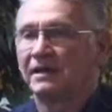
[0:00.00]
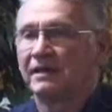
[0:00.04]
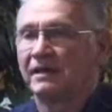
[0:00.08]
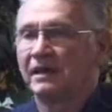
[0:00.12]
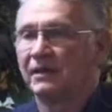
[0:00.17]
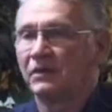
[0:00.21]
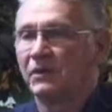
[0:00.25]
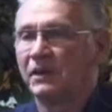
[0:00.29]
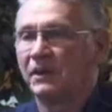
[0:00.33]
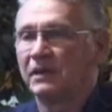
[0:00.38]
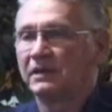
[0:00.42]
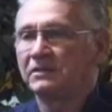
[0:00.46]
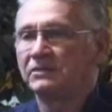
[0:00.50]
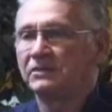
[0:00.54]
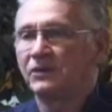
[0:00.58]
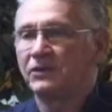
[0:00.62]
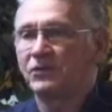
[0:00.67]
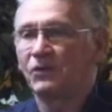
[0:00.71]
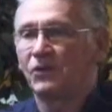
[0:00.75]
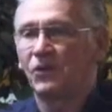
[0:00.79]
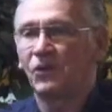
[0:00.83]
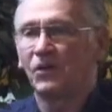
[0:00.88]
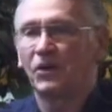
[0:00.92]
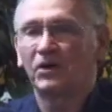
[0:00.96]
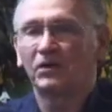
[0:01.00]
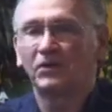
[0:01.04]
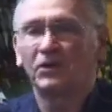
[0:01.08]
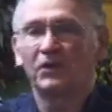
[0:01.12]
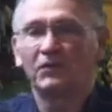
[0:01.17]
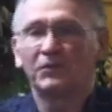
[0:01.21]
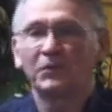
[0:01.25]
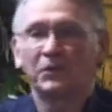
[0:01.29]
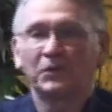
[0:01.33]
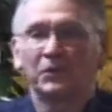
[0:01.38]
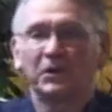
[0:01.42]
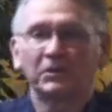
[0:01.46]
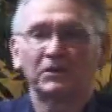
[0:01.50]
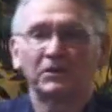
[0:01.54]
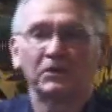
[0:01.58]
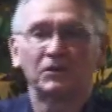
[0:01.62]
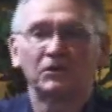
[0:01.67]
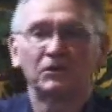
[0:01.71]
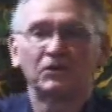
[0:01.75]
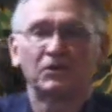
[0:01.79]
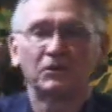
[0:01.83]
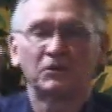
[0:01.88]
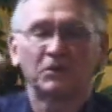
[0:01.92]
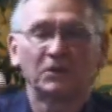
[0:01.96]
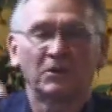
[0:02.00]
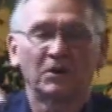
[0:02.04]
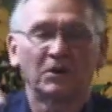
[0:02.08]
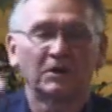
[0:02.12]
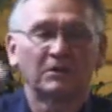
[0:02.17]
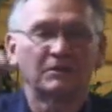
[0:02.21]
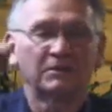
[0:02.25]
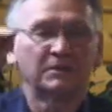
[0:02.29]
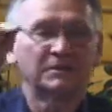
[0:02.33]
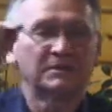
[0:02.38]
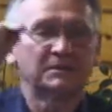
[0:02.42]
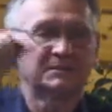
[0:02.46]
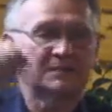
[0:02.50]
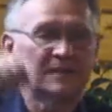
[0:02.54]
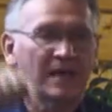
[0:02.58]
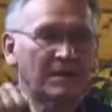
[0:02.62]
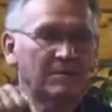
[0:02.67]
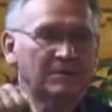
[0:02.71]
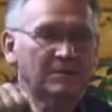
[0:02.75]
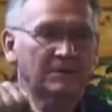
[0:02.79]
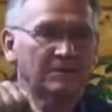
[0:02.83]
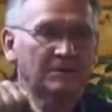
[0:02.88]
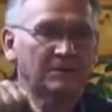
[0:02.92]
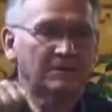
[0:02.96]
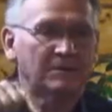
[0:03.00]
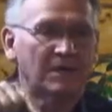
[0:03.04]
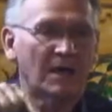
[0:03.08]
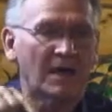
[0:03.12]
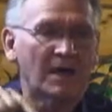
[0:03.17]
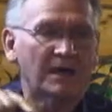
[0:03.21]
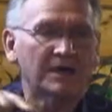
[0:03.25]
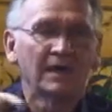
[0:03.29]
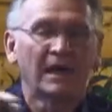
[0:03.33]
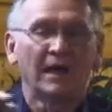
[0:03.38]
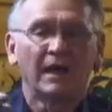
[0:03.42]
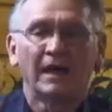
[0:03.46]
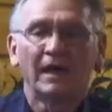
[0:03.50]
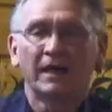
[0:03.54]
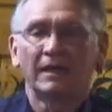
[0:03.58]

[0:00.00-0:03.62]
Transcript: They went to court over whether you could work on the Sabbath or not,